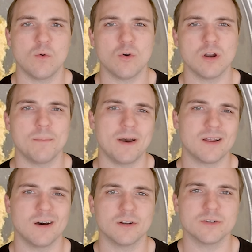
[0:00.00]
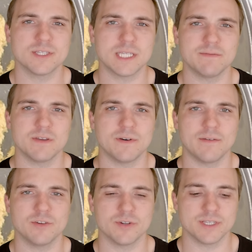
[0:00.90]
or about 175
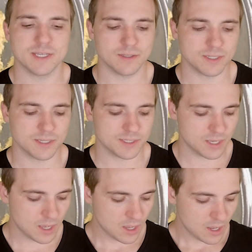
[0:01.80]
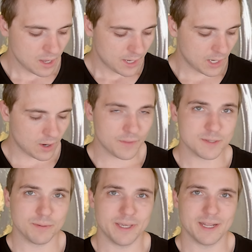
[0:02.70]
degrees Celsius. Now on this
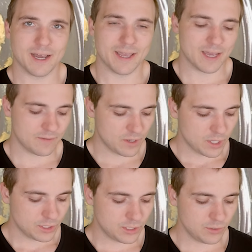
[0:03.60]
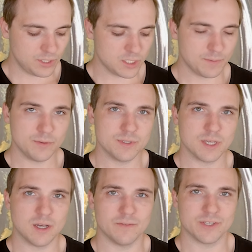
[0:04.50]
plate, I have two teaspoons
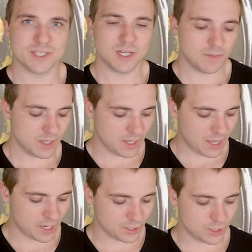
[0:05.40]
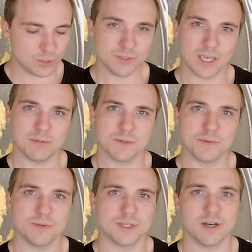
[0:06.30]
of cinnamon and two
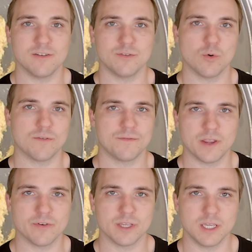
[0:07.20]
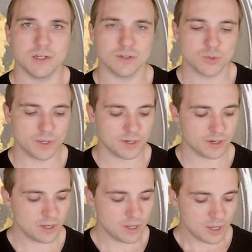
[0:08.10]
tablespoons of your favorite keto
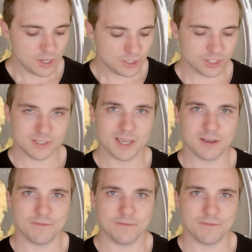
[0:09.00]
sweetener. Just take a